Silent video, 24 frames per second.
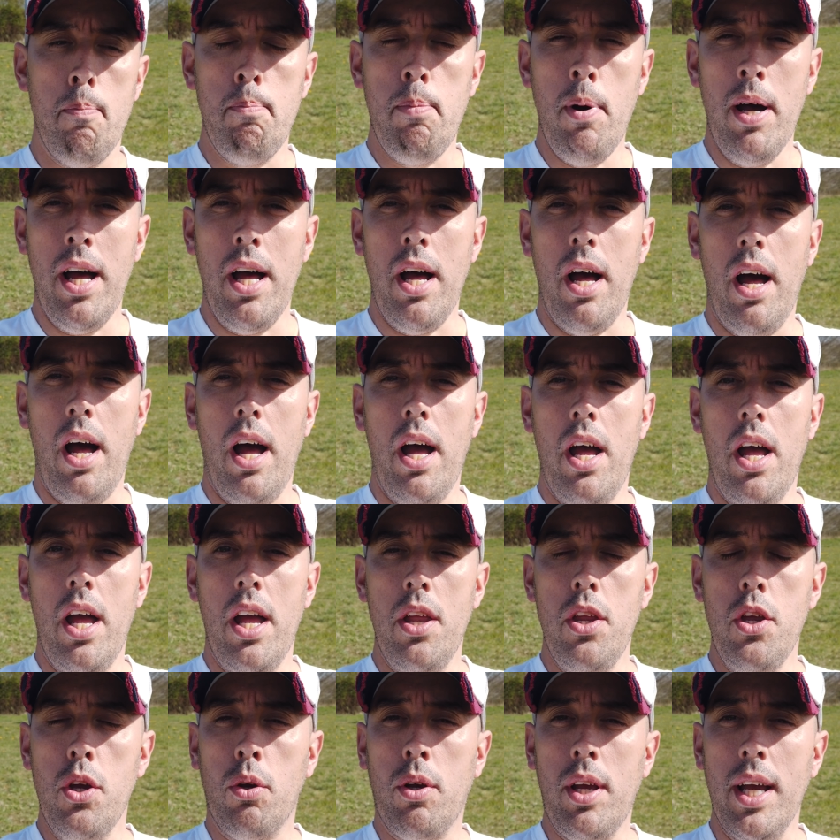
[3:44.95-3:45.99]
but
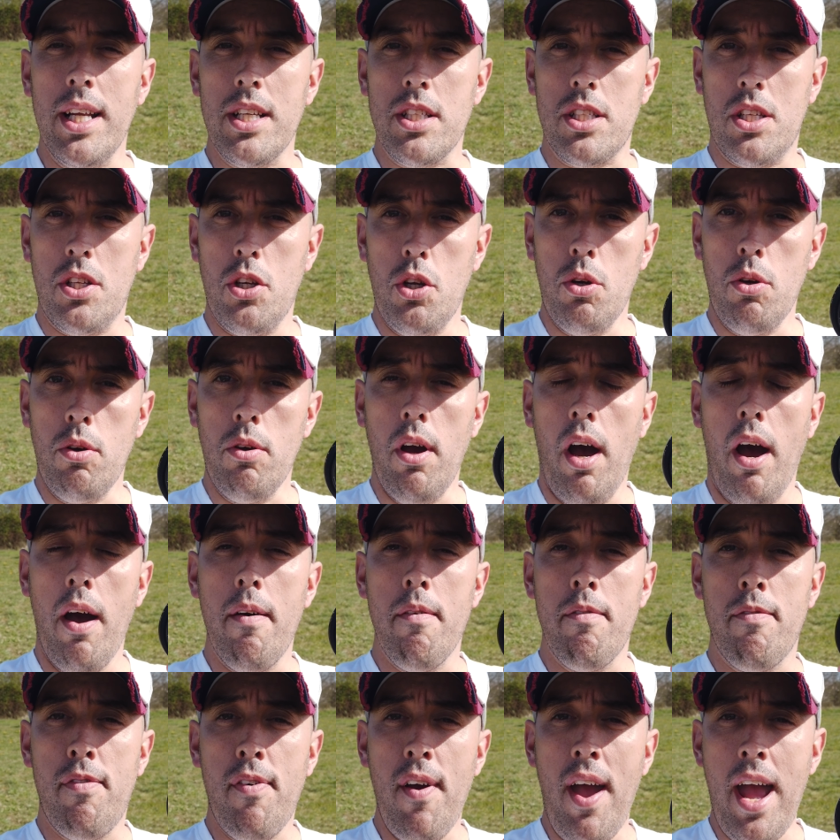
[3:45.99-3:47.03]
you get to
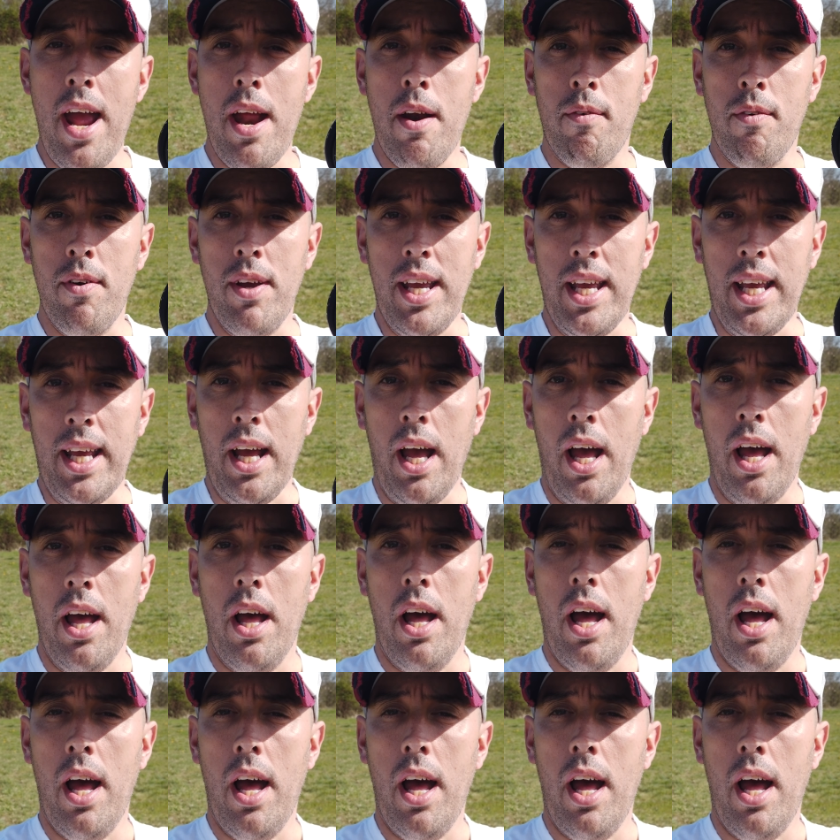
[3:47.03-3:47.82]
vary